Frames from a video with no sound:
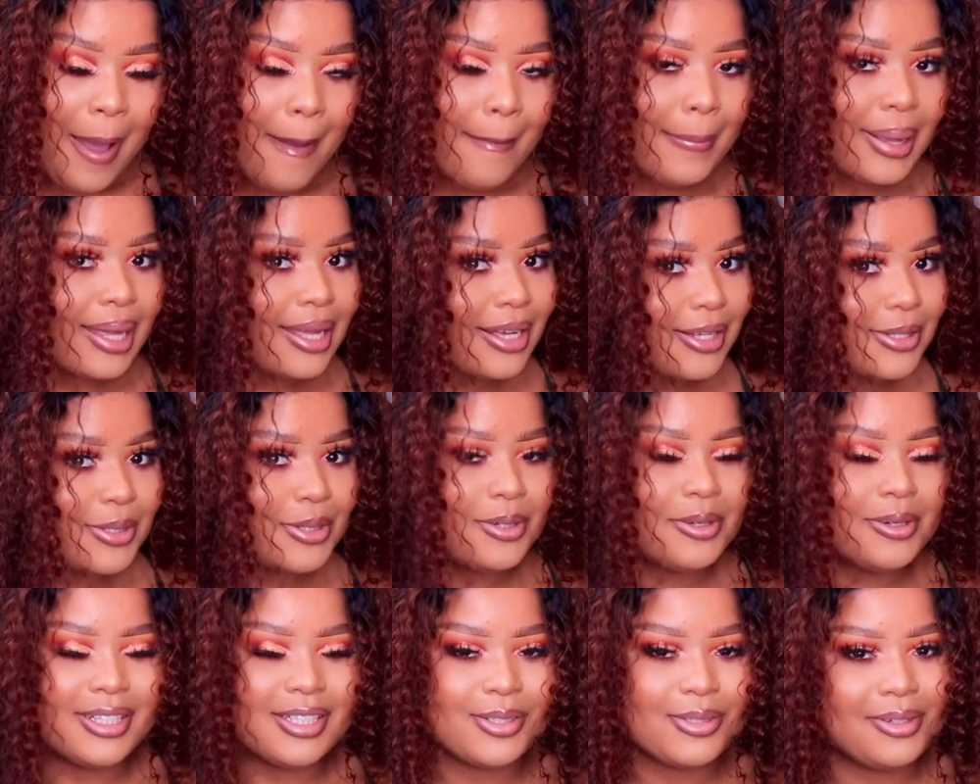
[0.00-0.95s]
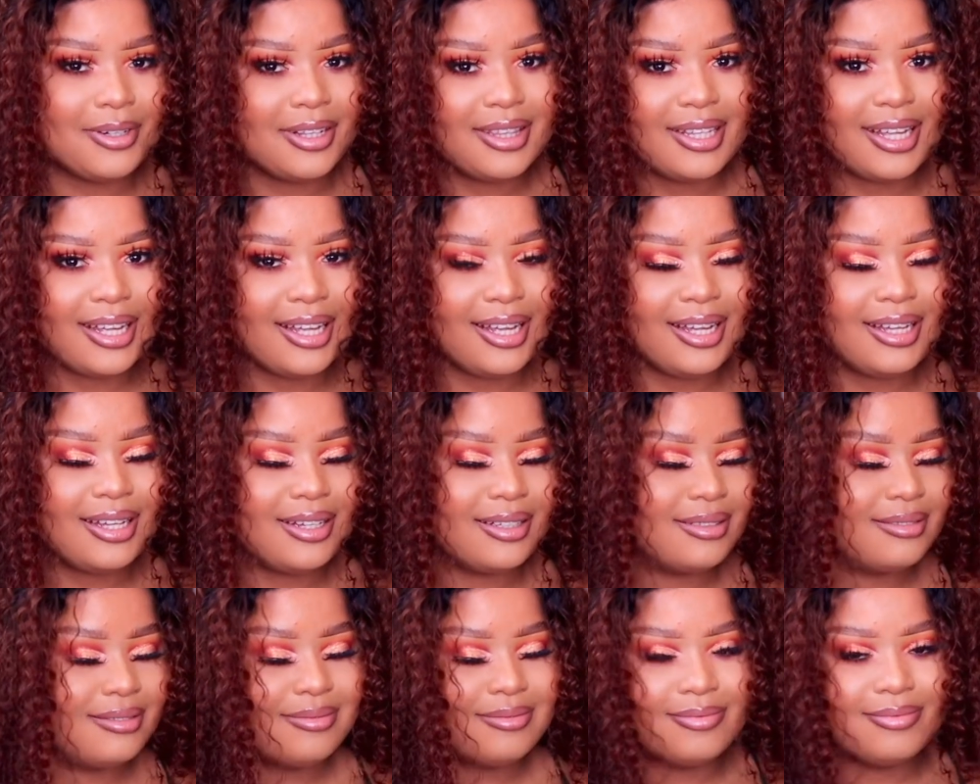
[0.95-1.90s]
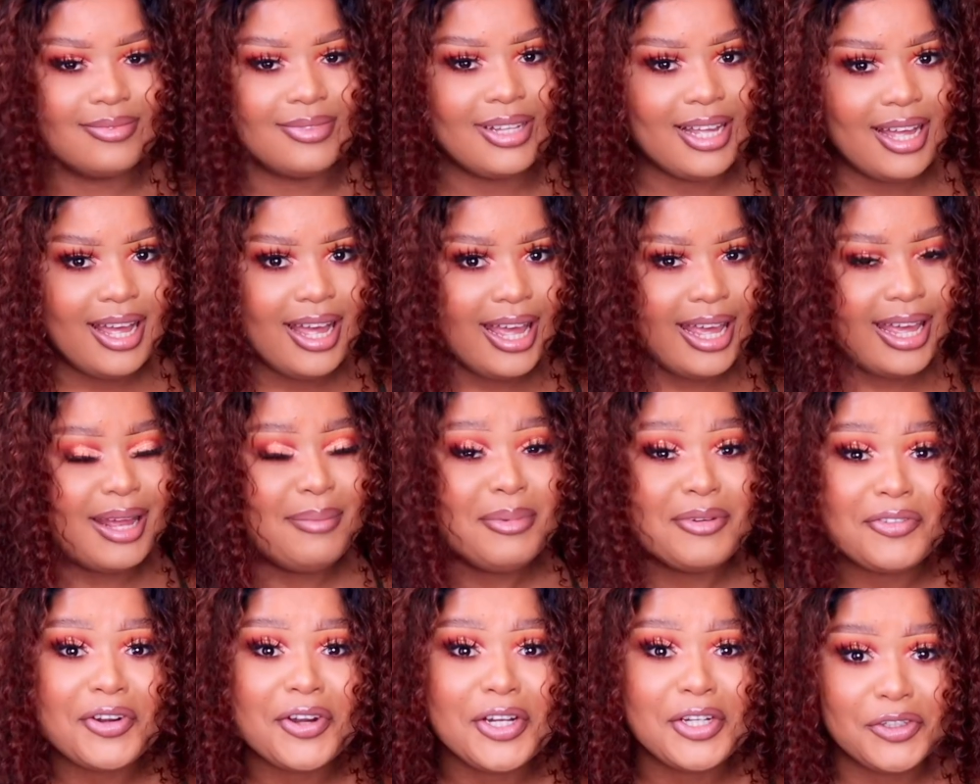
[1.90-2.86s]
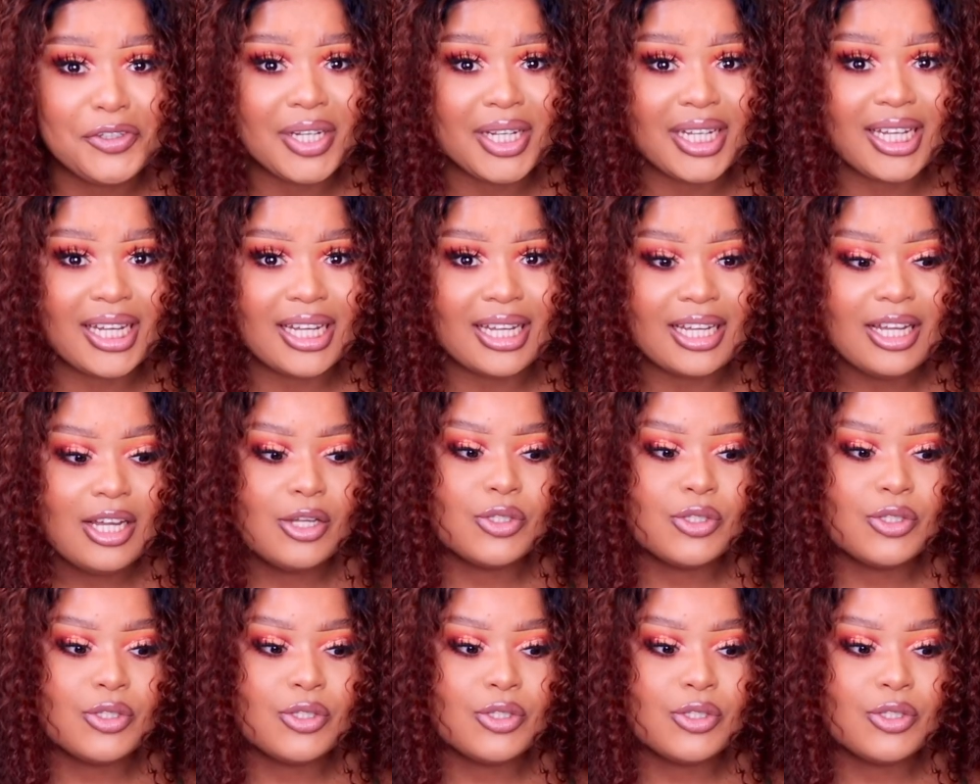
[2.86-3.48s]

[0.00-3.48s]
because you know, installing the hair can be very tricky.